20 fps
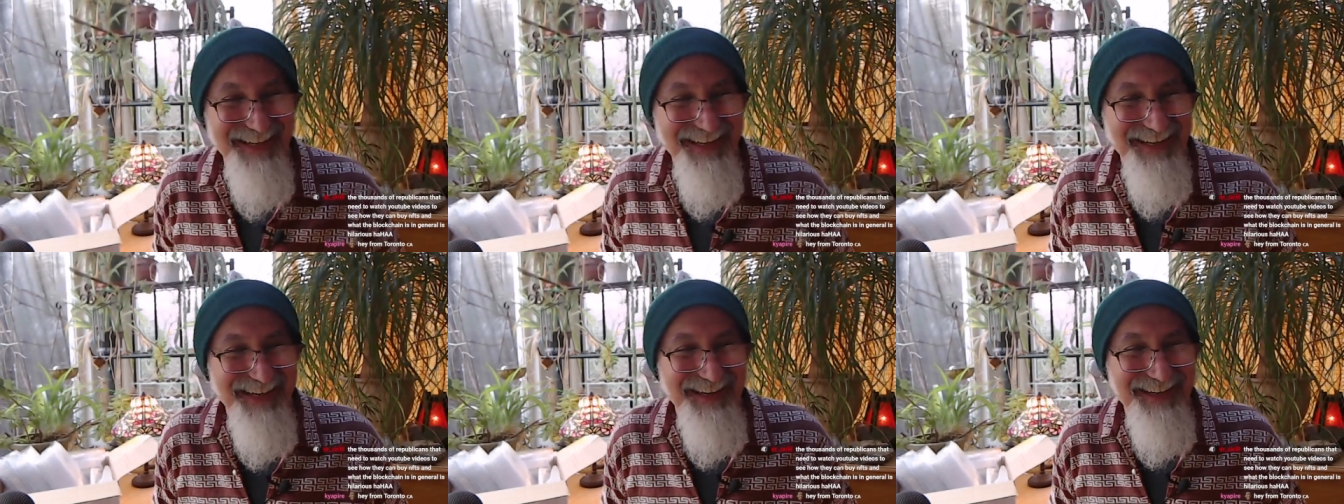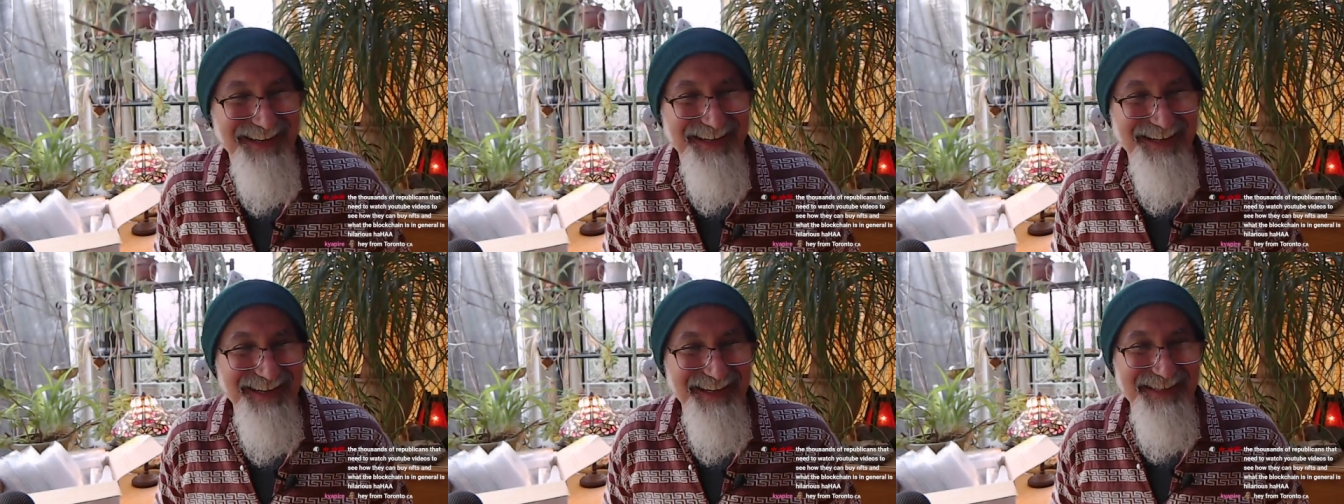
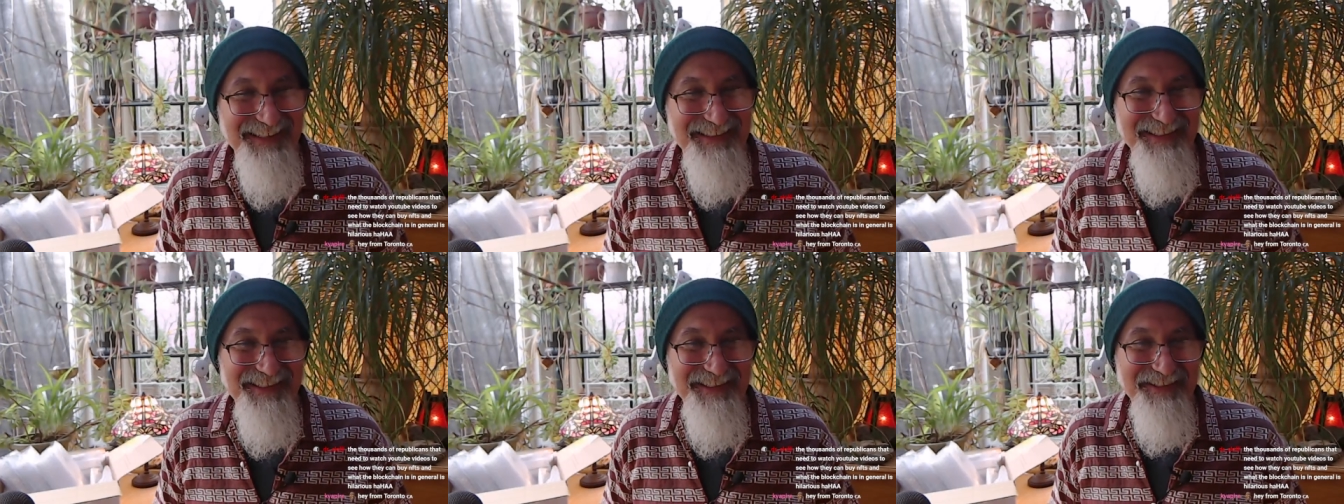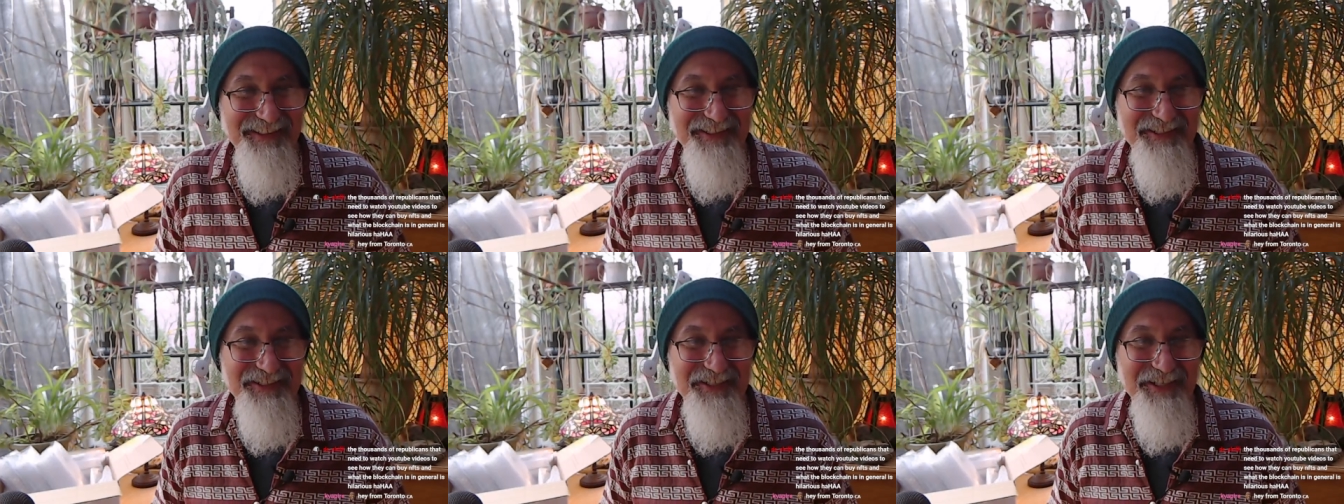uh, "Is
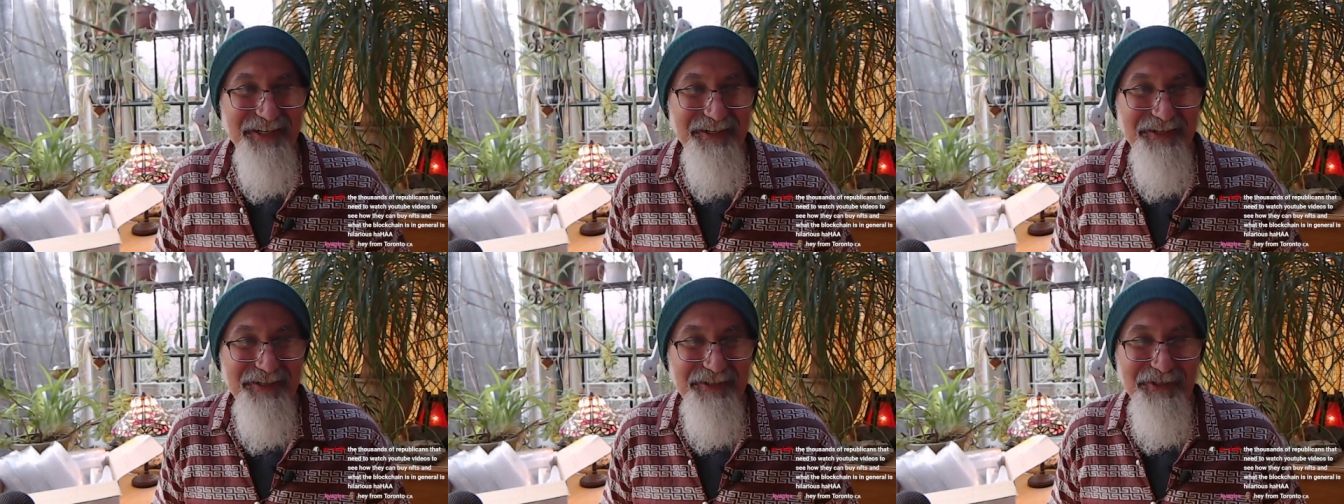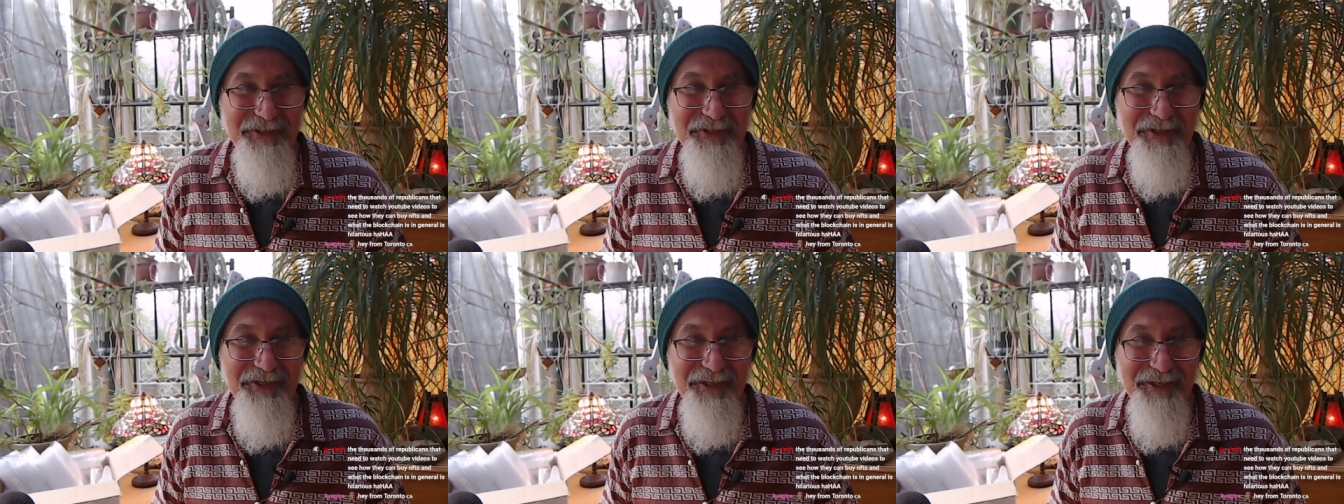there a
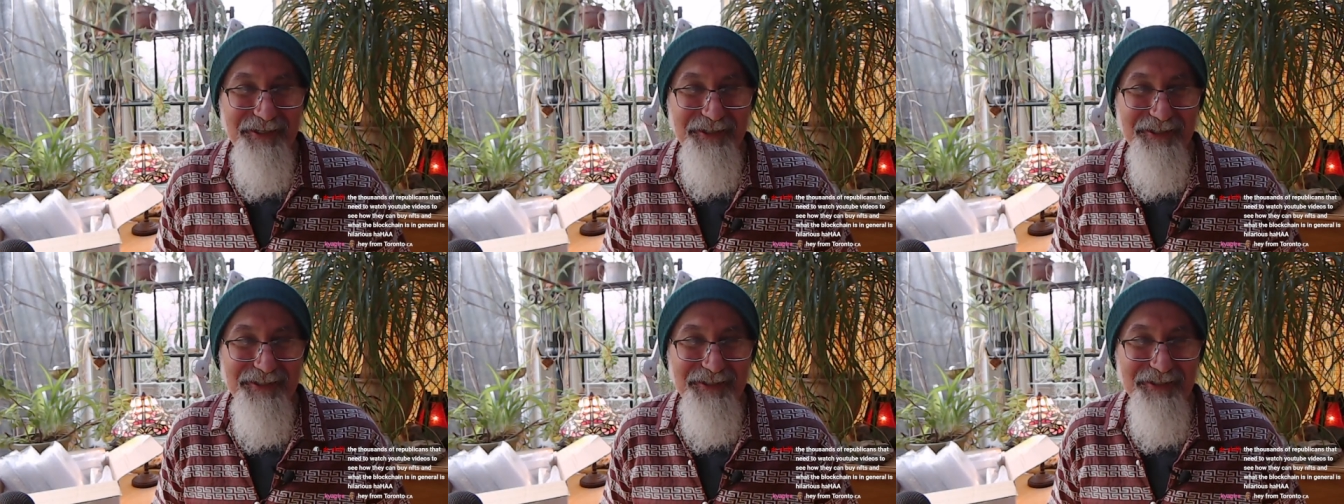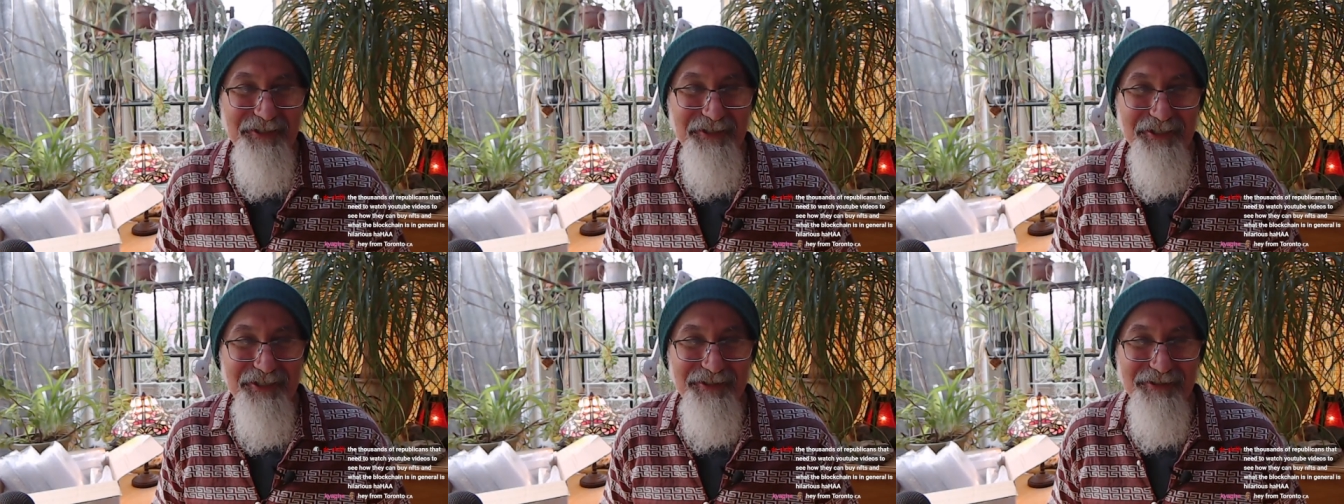Jared uh,
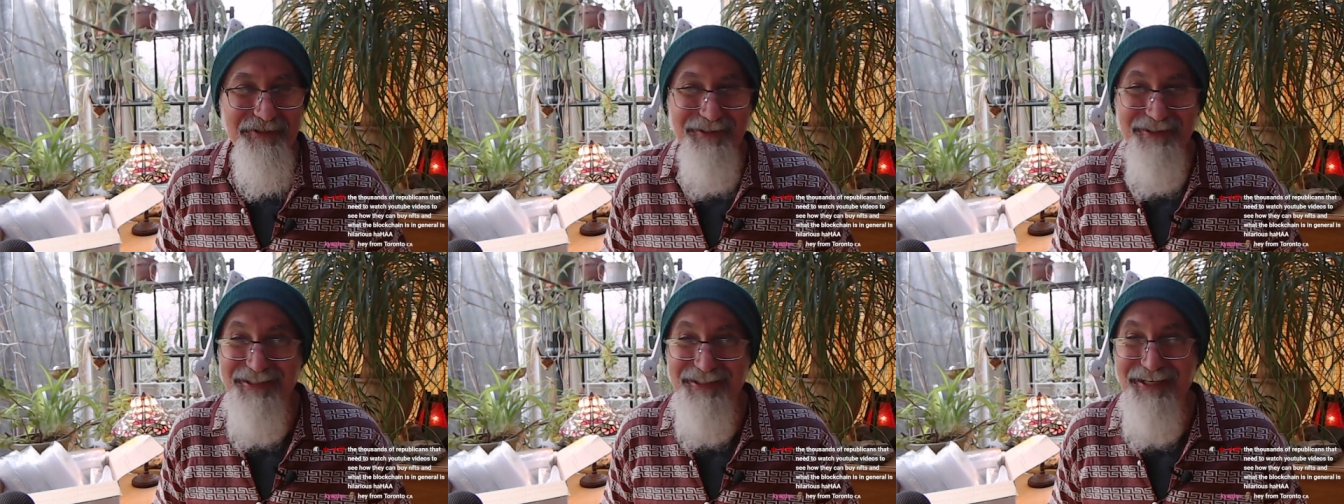Kushner?